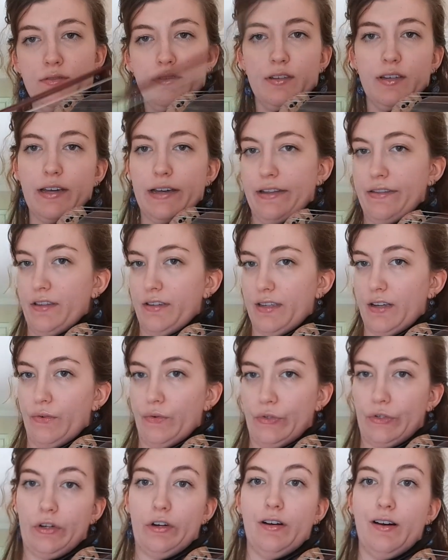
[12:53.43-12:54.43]
And the sound
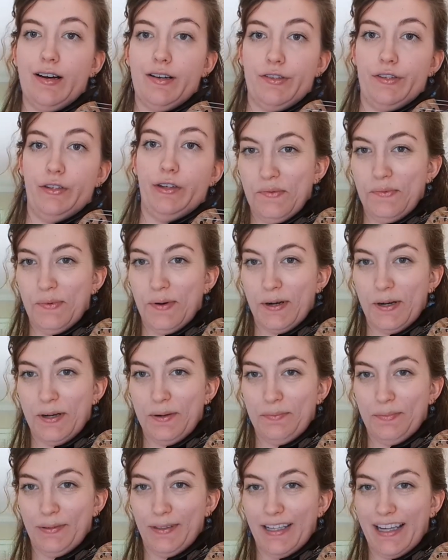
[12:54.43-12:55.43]
is going to oscillate. We're going to
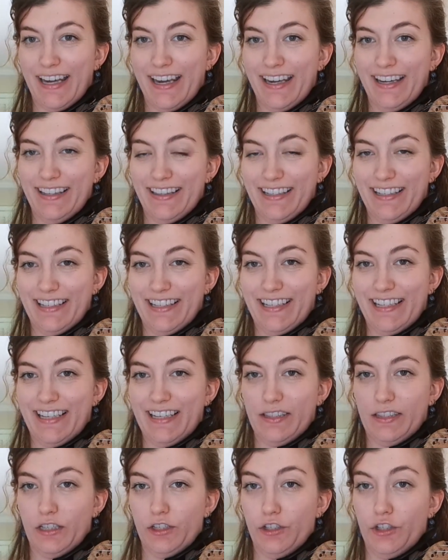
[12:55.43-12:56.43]
play the
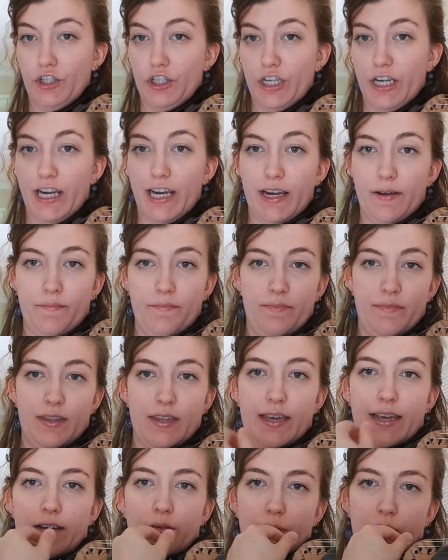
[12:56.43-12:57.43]
G,
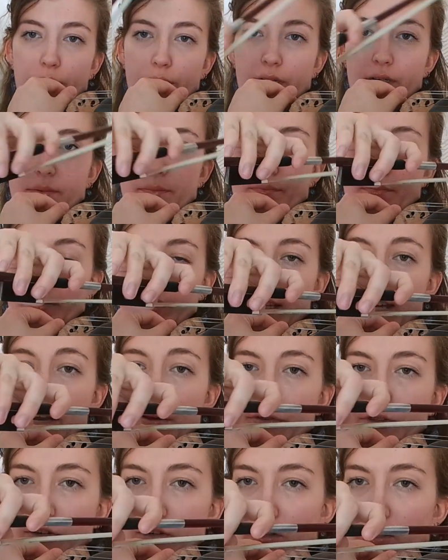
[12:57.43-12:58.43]
and we would play it
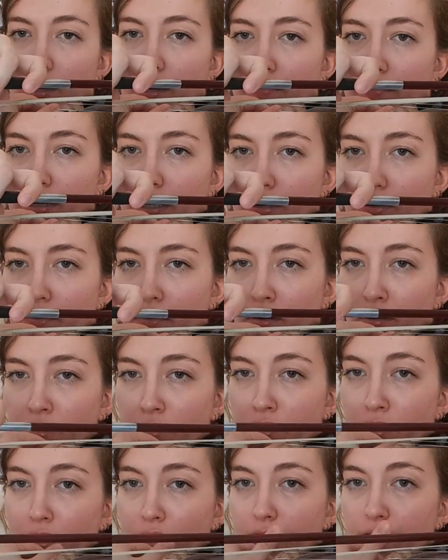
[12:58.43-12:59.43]
with our long bow
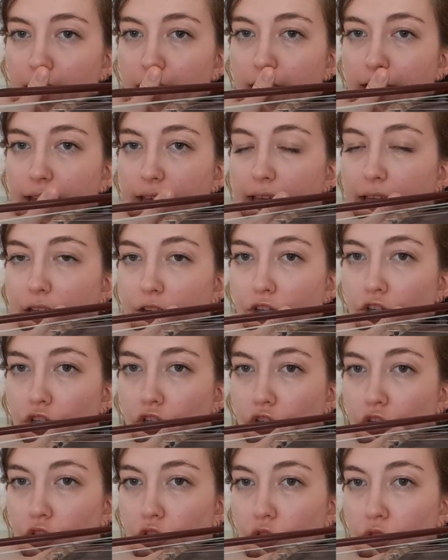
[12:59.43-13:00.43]

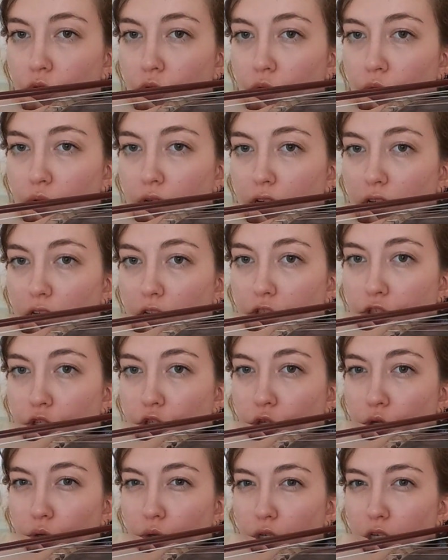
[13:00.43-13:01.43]
and tune our
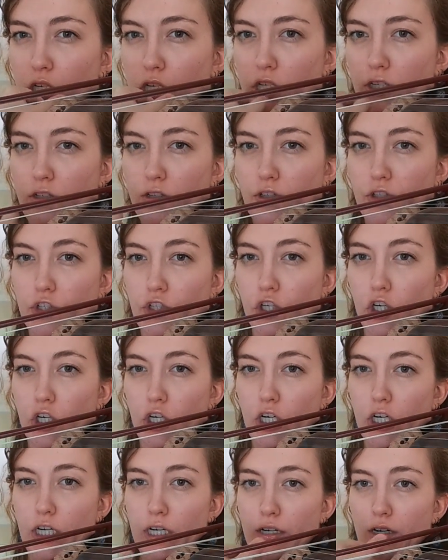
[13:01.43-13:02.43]
tuner,
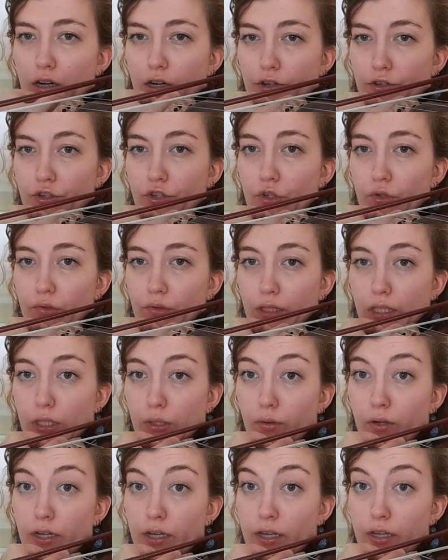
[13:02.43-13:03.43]
turn our screw
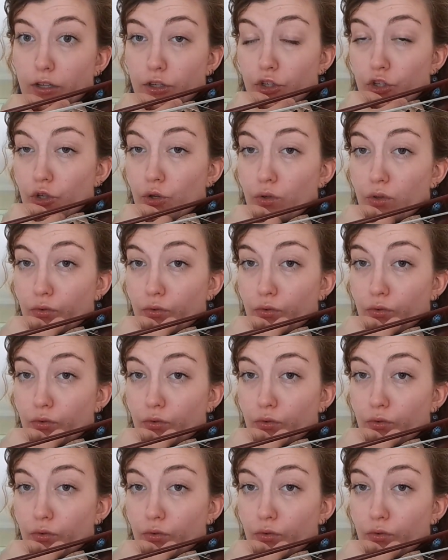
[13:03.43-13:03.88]
to the